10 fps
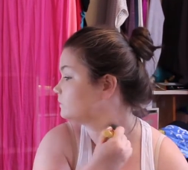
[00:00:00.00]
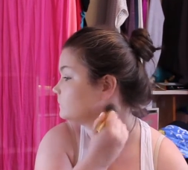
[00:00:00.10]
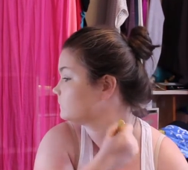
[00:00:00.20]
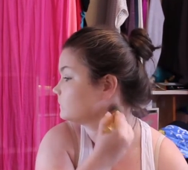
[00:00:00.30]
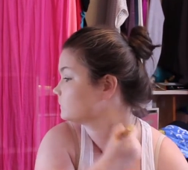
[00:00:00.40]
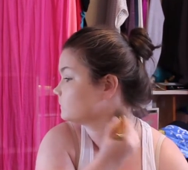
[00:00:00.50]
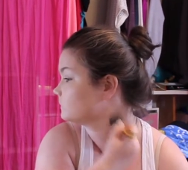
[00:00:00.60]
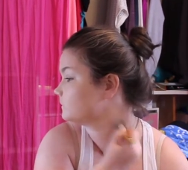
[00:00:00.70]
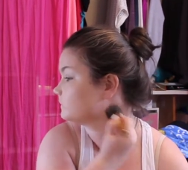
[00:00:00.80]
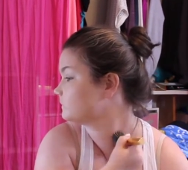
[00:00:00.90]

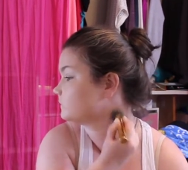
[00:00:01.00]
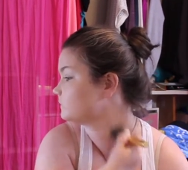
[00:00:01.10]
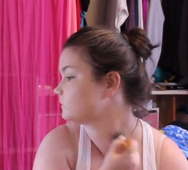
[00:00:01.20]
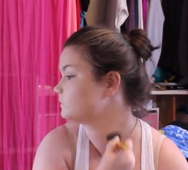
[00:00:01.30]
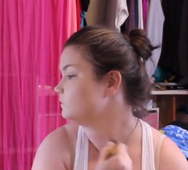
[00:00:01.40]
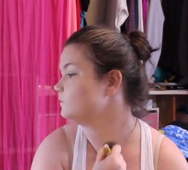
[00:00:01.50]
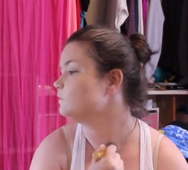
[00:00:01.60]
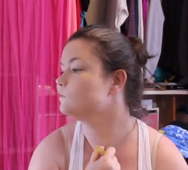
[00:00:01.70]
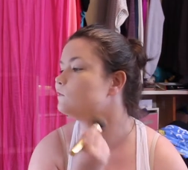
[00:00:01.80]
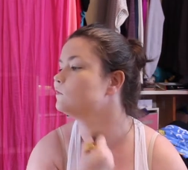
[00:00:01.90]

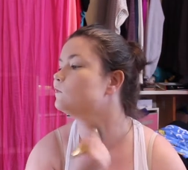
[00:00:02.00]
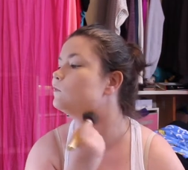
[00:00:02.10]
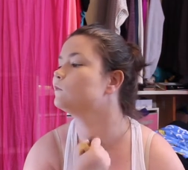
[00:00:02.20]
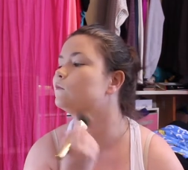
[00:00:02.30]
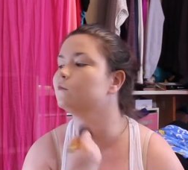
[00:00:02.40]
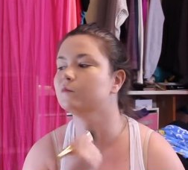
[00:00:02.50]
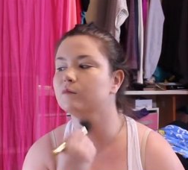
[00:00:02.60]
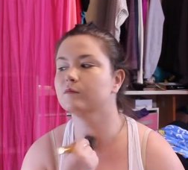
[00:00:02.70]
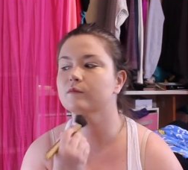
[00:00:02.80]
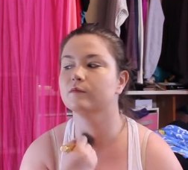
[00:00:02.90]

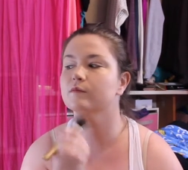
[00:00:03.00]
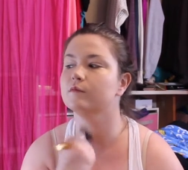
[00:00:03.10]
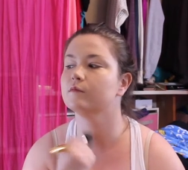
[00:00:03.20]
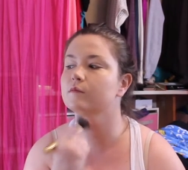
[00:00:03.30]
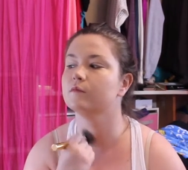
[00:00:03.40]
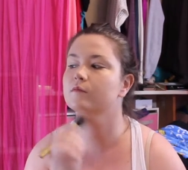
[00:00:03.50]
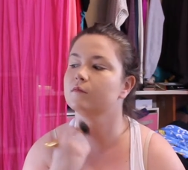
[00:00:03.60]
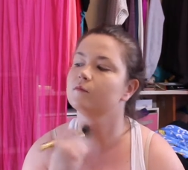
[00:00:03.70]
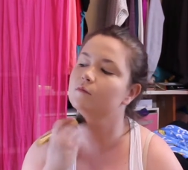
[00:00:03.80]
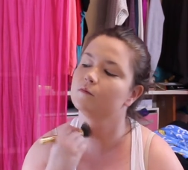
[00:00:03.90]

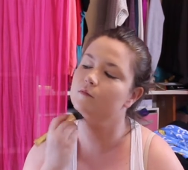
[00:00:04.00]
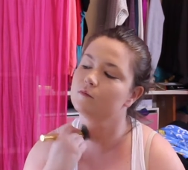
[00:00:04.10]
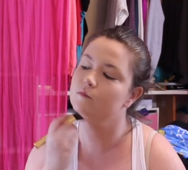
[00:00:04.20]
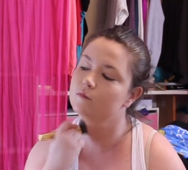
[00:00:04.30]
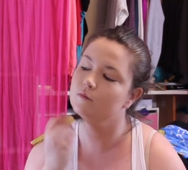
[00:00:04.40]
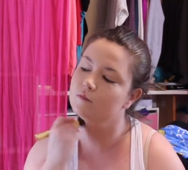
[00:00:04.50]
Nobody speaks.